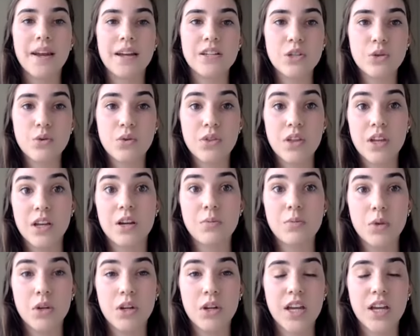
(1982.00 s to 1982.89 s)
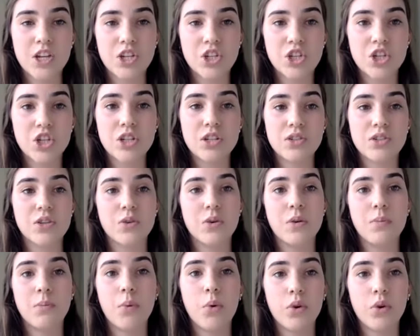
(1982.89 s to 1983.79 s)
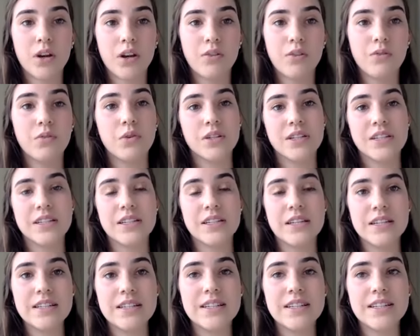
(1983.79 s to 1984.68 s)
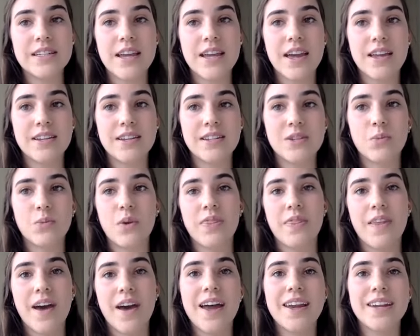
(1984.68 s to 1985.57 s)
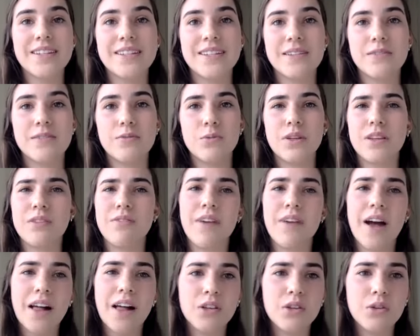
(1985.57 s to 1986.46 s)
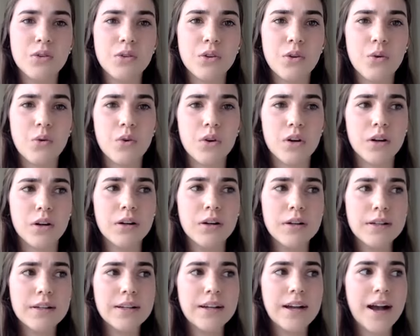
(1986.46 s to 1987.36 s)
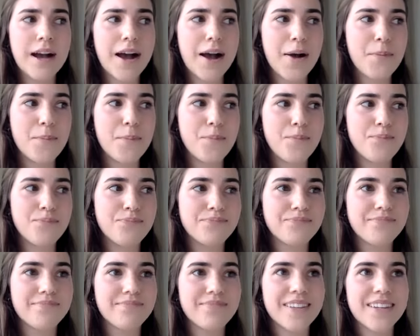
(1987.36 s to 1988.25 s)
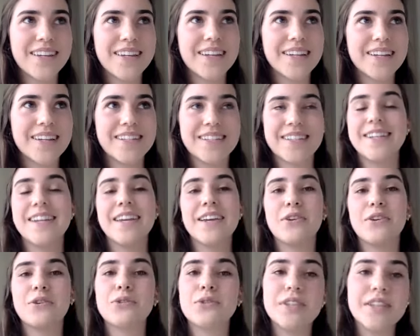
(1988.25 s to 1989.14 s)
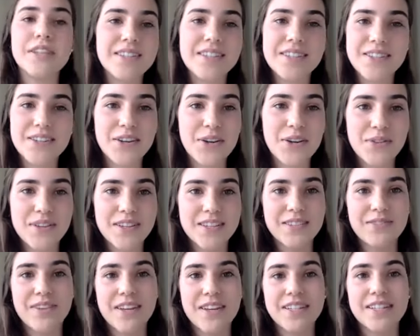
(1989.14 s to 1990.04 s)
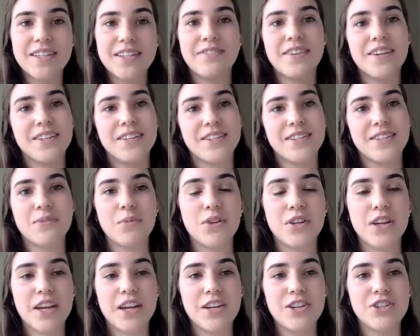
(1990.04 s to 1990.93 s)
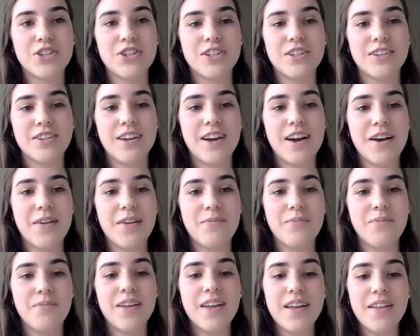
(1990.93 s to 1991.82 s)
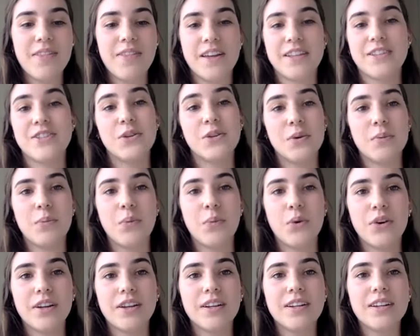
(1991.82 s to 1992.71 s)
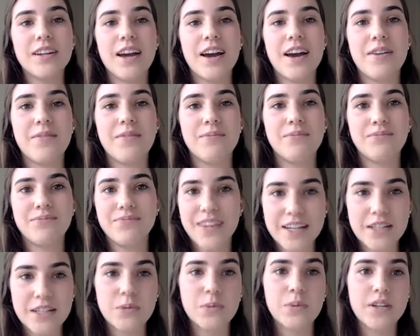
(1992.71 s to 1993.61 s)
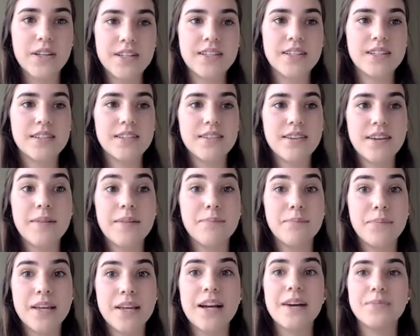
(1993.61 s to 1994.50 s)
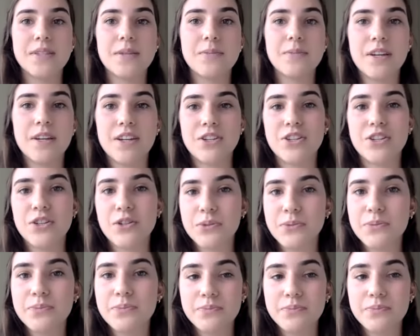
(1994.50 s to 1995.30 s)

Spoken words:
I do think communication is so important for teens. And when that isn't really valued, or it doesn't increase, this face-to-face communication, that's so important, that's when it becomes a big issue.